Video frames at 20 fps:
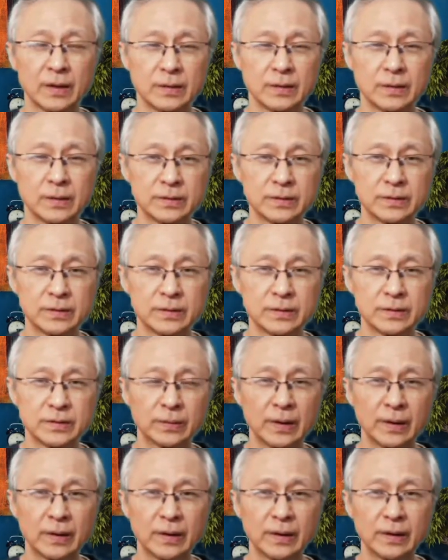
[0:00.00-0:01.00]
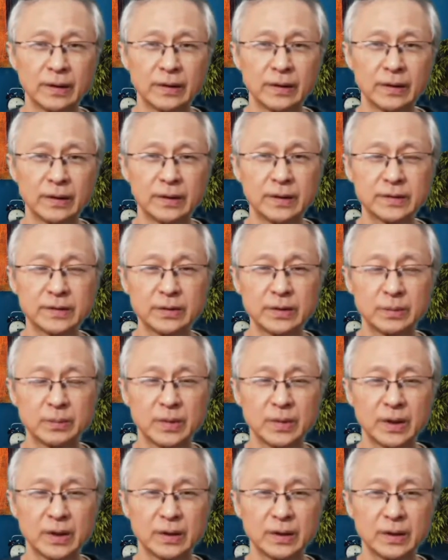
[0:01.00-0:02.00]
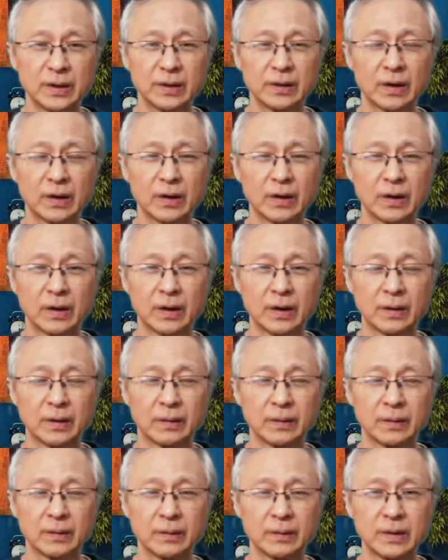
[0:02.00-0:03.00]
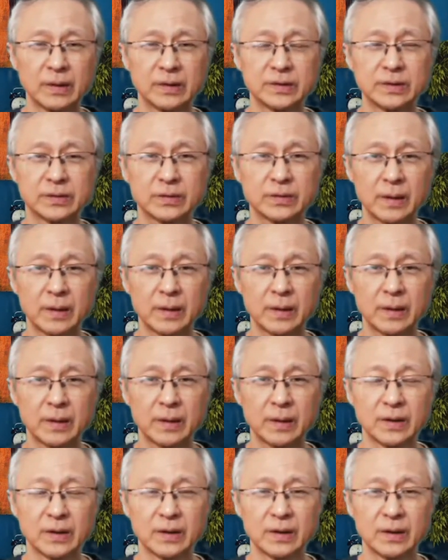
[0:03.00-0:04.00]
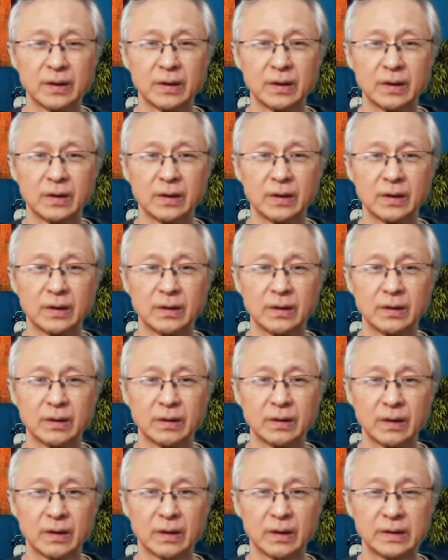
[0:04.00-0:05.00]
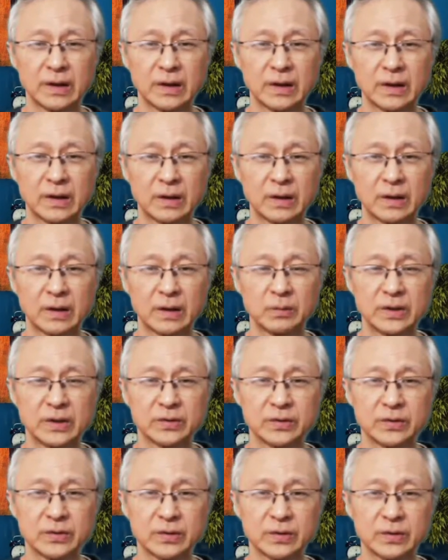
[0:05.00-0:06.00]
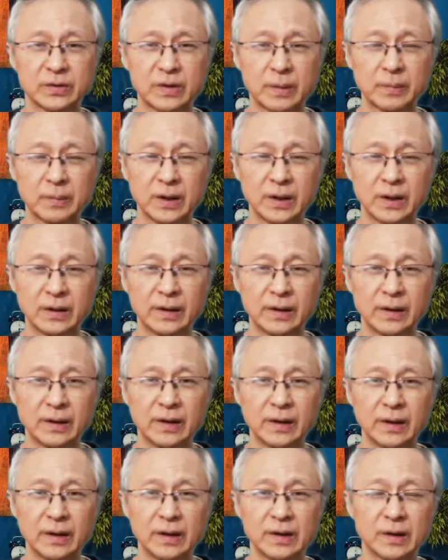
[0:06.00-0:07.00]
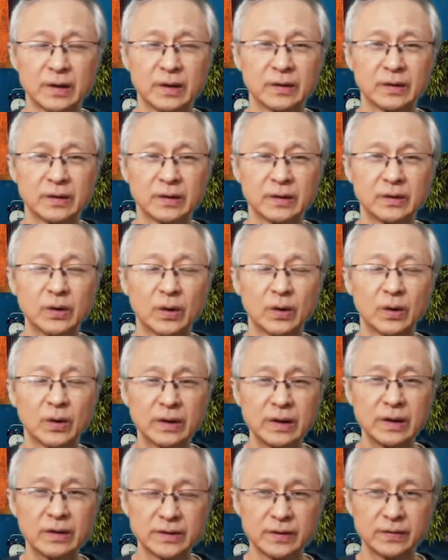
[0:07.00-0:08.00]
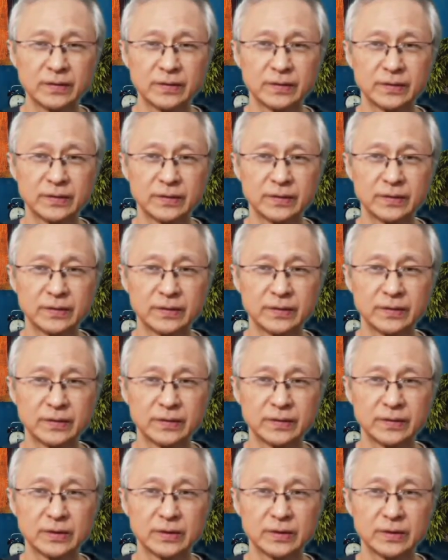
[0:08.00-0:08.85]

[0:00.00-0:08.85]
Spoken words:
So this treatment is described that we described earlier is a non-invasive treatment